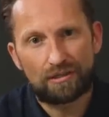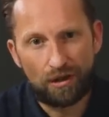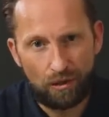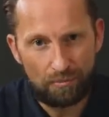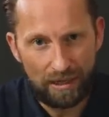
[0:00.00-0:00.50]

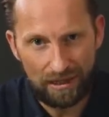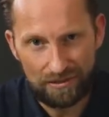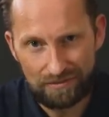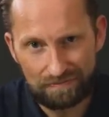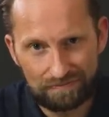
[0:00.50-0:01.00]

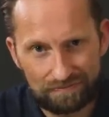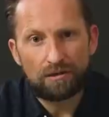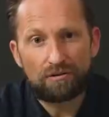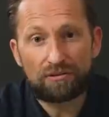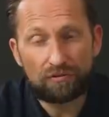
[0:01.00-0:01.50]
compound.
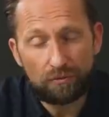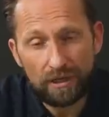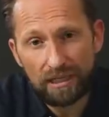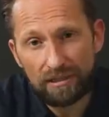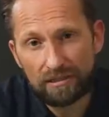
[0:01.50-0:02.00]
There are
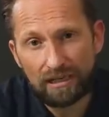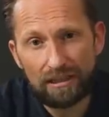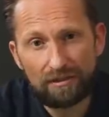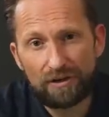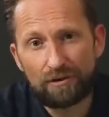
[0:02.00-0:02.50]
three
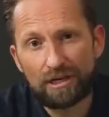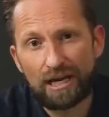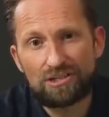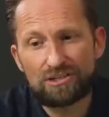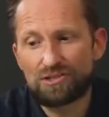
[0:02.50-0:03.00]
color
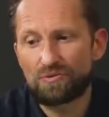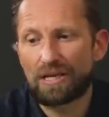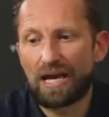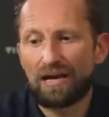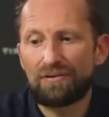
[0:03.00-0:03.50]
variations. We
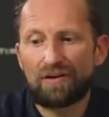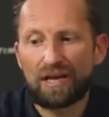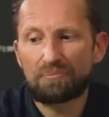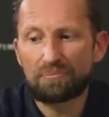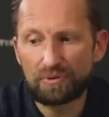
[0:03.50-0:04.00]
have
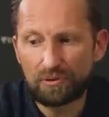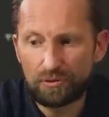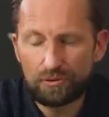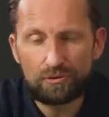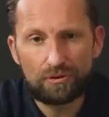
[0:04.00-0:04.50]
a
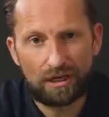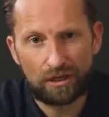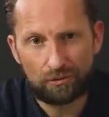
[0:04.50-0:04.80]
blue, a